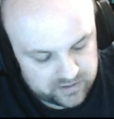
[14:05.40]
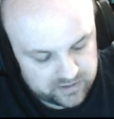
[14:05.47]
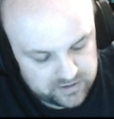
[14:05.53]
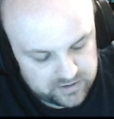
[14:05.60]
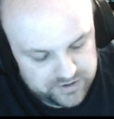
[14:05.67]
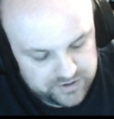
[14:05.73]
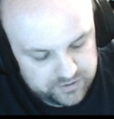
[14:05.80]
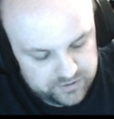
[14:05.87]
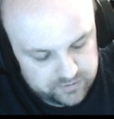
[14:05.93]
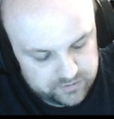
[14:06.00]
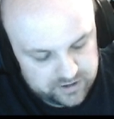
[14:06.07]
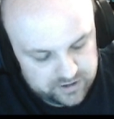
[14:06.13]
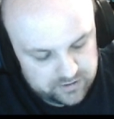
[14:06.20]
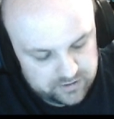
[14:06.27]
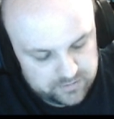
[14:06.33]
2
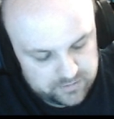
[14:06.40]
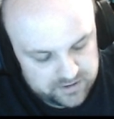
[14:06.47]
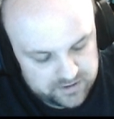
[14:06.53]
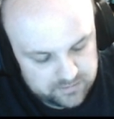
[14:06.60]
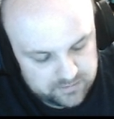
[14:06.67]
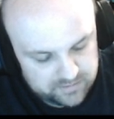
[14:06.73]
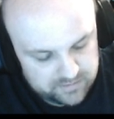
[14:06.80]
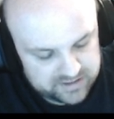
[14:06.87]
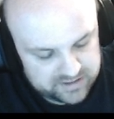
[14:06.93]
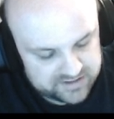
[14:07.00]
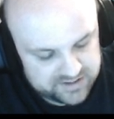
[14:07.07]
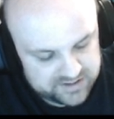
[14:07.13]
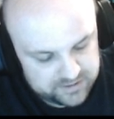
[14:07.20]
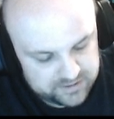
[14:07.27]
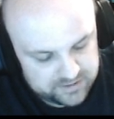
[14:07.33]
cubed minus
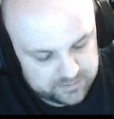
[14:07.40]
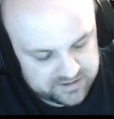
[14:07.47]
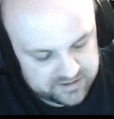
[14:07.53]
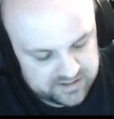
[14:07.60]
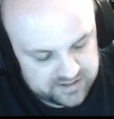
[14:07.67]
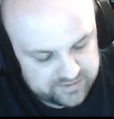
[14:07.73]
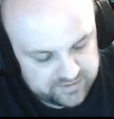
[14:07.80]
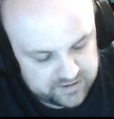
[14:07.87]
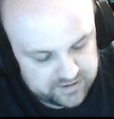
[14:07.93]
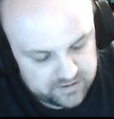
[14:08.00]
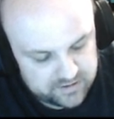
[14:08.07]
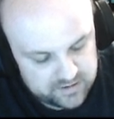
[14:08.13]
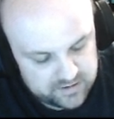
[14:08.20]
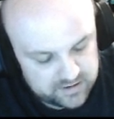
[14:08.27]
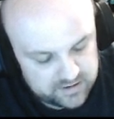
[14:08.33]
2 plus 7.
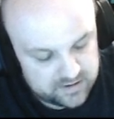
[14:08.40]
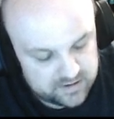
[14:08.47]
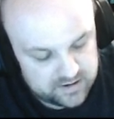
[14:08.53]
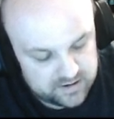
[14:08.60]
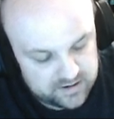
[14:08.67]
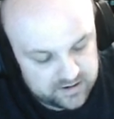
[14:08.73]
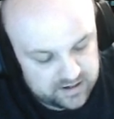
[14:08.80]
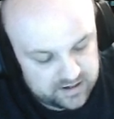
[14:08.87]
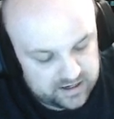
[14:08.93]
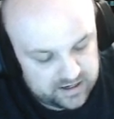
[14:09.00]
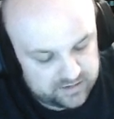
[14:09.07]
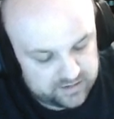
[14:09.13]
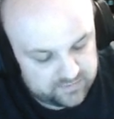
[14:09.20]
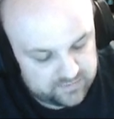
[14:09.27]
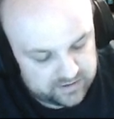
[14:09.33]
And
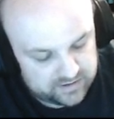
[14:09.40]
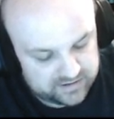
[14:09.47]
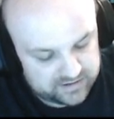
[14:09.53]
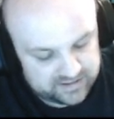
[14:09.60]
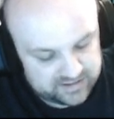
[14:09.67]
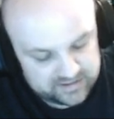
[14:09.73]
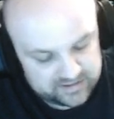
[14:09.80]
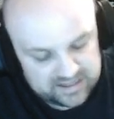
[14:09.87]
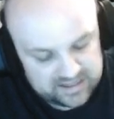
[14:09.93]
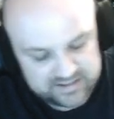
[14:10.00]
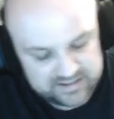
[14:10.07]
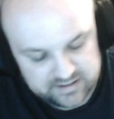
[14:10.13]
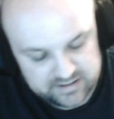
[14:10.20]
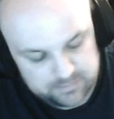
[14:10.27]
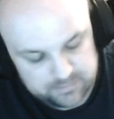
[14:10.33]
finally, the last
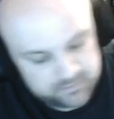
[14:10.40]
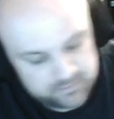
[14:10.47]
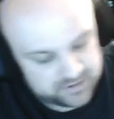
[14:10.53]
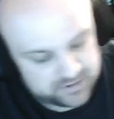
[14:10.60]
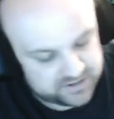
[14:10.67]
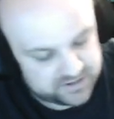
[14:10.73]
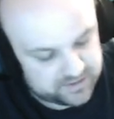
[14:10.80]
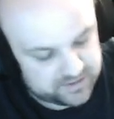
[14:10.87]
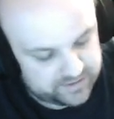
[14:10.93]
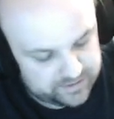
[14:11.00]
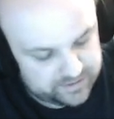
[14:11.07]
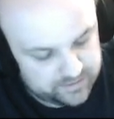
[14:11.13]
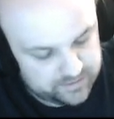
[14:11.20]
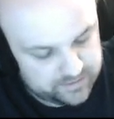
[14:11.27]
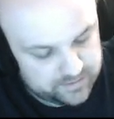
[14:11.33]
number, which is 3.
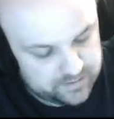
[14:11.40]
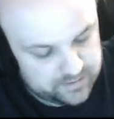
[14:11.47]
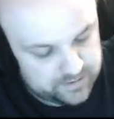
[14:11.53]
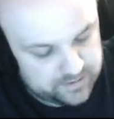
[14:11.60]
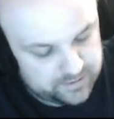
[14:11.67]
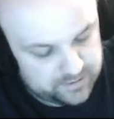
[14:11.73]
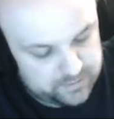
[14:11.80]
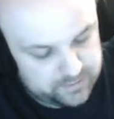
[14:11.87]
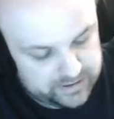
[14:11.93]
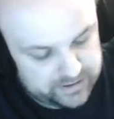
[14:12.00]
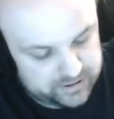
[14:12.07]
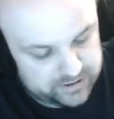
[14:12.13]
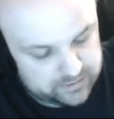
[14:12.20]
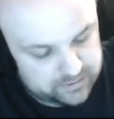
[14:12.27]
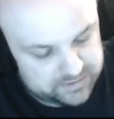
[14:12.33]
3
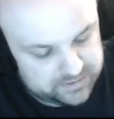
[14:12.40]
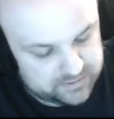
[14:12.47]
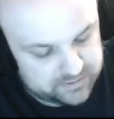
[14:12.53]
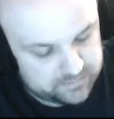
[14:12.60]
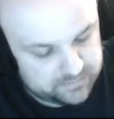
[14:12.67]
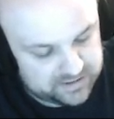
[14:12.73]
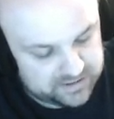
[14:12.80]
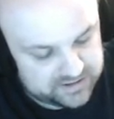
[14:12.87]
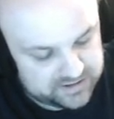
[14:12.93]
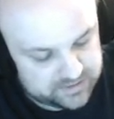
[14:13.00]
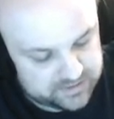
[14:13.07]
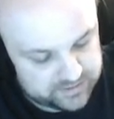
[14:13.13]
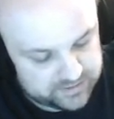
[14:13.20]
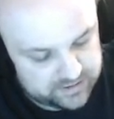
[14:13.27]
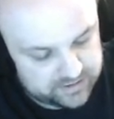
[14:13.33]
cubed minus
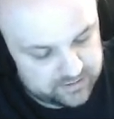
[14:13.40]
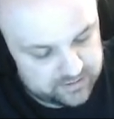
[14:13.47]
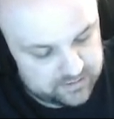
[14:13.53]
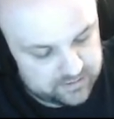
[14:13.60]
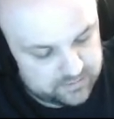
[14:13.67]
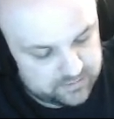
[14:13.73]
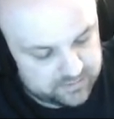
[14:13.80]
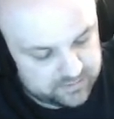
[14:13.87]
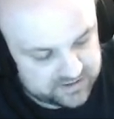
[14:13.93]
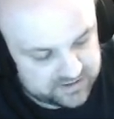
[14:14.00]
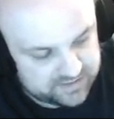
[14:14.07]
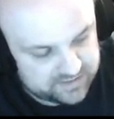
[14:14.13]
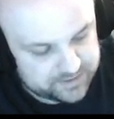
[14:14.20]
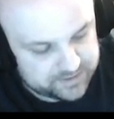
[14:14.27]
3, 7.